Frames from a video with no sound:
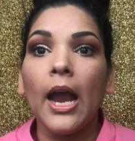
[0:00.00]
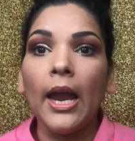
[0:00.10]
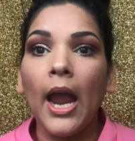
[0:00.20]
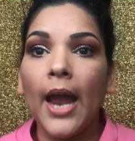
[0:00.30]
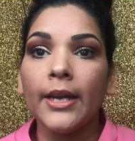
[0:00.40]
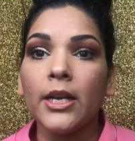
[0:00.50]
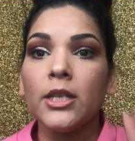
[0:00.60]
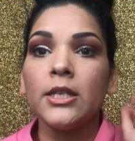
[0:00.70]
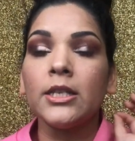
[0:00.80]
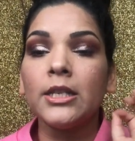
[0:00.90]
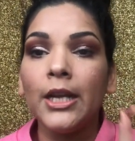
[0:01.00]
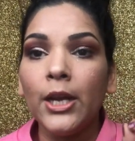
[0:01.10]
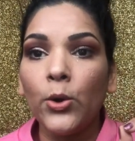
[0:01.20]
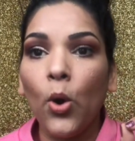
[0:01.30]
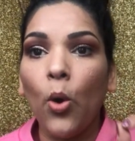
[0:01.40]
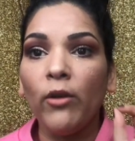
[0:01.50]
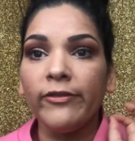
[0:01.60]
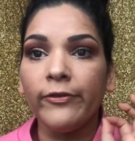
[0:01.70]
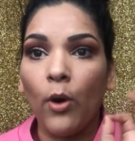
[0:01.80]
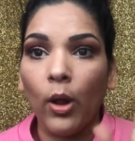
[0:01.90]
I had 0
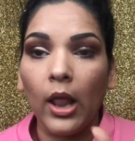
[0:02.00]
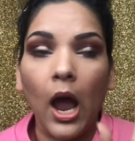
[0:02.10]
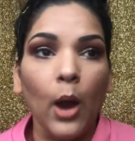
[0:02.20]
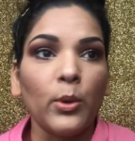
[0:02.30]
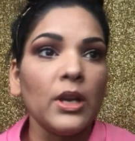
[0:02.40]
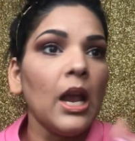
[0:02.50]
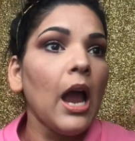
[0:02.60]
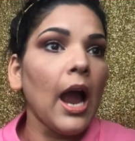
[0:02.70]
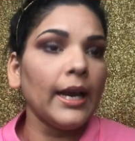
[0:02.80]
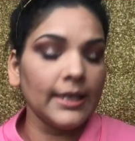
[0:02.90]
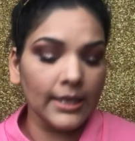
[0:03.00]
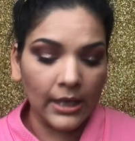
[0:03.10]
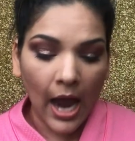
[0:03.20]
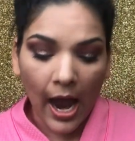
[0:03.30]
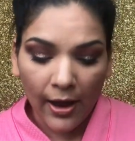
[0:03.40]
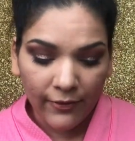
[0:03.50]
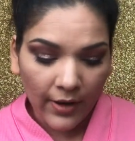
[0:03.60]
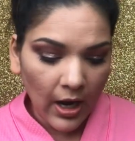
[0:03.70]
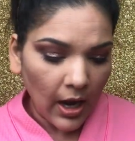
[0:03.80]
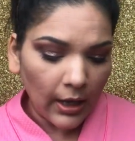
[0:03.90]
fallout. I did have
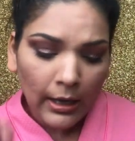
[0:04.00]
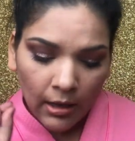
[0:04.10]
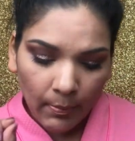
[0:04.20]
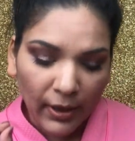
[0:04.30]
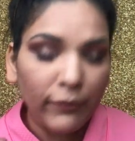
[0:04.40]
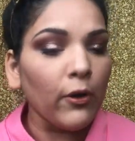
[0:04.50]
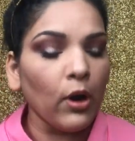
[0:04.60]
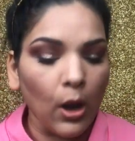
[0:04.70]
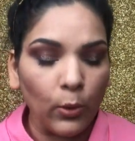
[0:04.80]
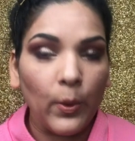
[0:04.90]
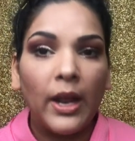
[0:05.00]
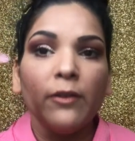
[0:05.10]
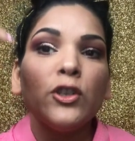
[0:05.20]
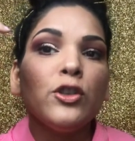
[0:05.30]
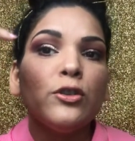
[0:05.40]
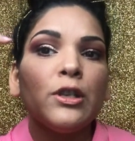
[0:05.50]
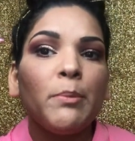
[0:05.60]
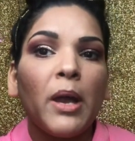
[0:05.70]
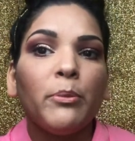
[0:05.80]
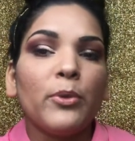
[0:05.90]
a little bit fallout when I was using
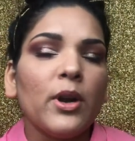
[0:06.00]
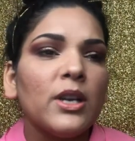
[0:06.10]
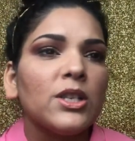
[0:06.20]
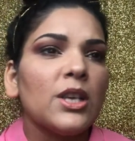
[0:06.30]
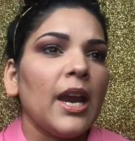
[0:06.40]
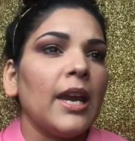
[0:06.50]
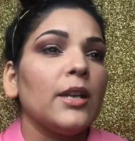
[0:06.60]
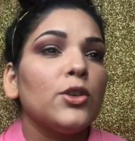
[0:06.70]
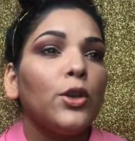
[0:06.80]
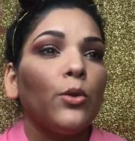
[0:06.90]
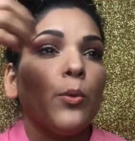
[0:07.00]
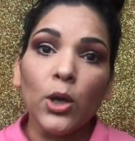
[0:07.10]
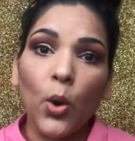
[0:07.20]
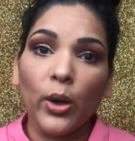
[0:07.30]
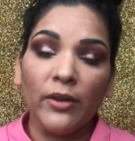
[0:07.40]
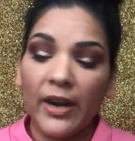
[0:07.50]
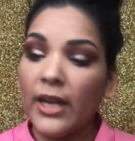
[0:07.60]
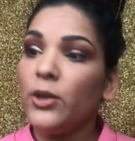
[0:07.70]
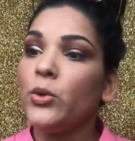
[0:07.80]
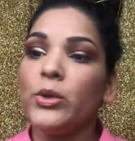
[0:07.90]
my brush, and you know, in a corner when I
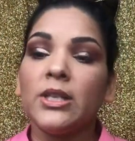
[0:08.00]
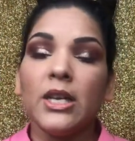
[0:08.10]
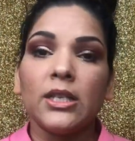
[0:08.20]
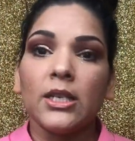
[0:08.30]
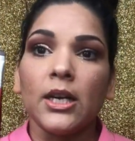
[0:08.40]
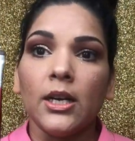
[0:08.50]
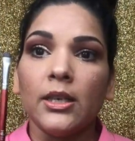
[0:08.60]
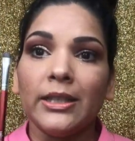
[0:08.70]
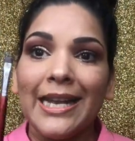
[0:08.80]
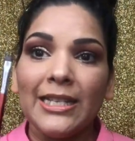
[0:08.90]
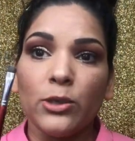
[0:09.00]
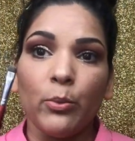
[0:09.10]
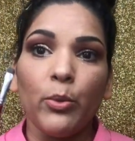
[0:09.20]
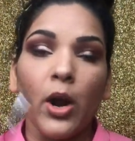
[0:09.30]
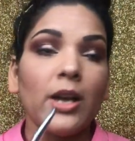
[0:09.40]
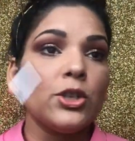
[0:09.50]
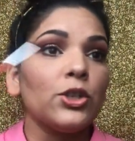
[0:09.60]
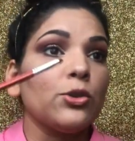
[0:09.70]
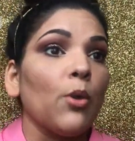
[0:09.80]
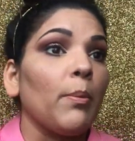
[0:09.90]
used this dense
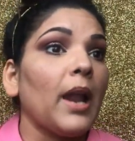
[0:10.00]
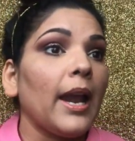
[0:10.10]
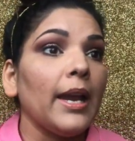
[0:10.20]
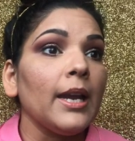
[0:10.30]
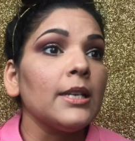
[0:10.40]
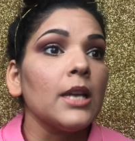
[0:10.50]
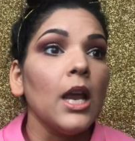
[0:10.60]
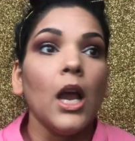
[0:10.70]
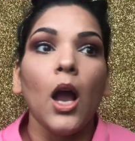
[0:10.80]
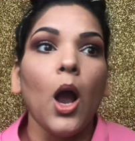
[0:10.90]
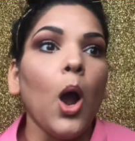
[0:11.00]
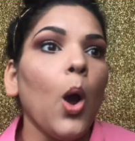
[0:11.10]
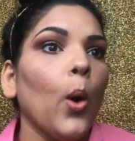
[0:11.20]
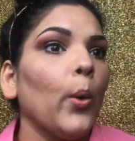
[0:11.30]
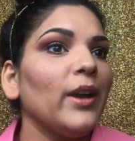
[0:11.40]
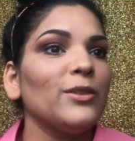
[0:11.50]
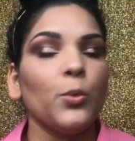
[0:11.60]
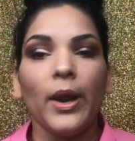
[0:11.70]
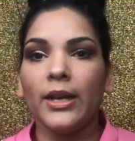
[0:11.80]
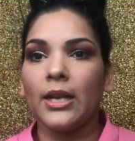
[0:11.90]
brush to apply it, oh, it
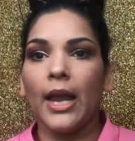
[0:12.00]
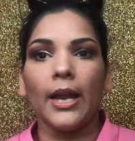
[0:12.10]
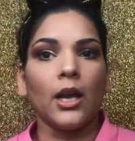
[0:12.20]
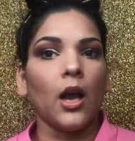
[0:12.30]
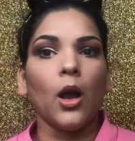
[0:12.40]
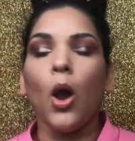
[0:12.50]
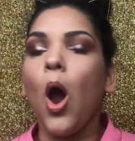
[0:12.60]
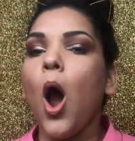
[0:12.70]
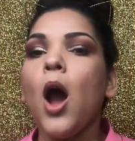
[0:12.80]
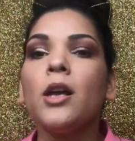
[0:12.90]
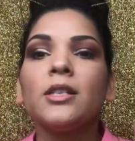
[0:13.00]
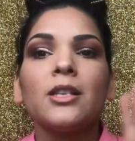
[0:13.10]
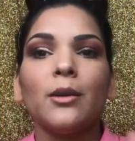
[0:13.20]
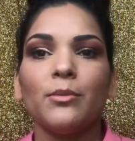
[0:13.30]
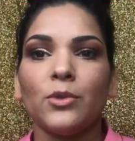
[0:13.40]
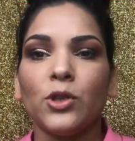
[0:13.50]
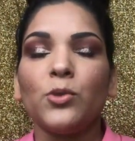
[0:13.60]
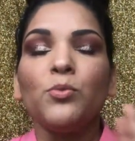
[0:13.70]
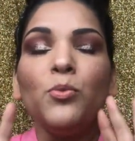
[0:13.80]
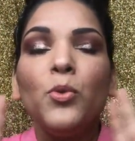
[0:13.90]
went like awesome,
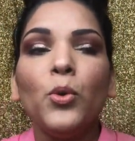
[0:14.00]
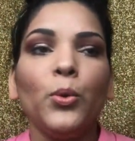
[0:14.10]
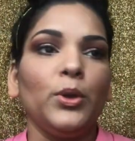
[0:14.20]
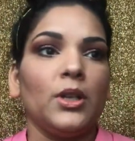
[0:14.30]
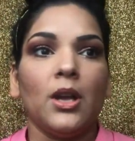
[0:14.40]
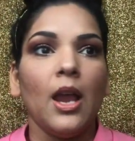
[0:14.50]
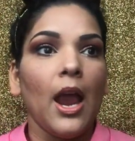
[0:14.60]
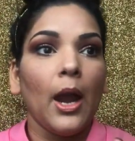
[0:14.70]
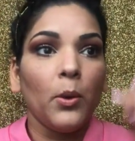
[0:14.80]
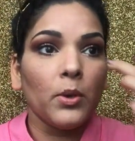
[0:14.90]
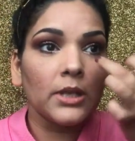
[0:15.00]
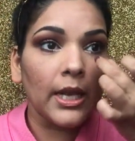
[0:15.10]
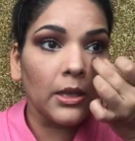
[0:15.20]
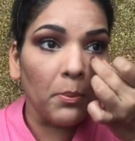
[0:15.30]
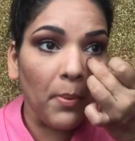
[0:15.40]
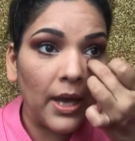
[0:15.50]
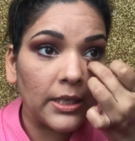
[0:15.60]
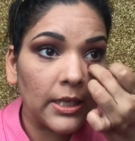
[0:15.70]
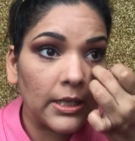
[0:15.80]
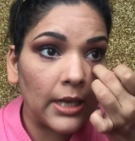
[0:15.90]
smooth, and it was like the
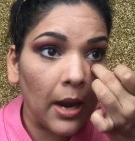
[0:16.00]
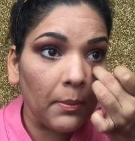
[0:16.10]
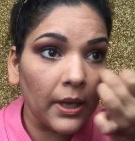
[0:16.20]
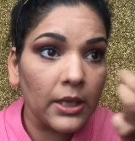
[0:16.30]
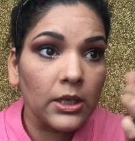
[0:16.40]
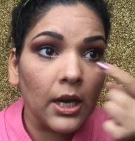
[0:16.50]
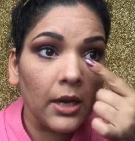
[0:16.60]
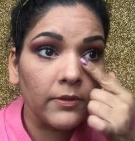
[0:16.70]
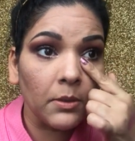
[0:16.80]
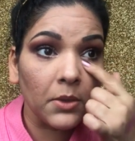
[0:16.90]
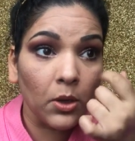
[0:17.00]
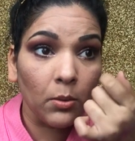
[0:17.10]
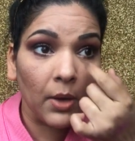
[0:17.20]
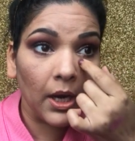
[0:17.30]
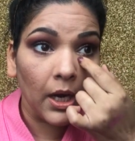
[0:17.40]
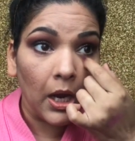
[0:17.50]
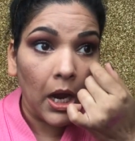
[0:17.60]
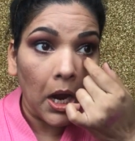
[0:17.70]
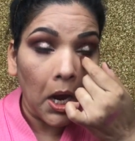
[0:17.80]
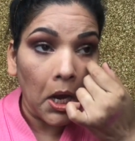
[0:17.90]
bestest application. I have something on my
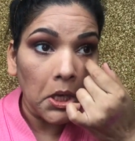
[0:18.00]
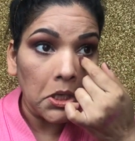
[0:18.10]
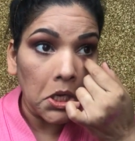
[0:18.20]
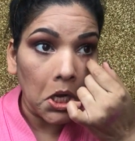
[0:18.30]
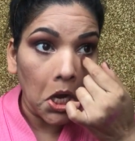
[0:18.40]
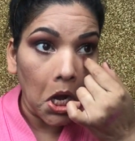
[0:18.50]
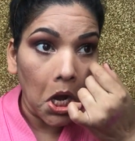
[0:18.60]
eyes here.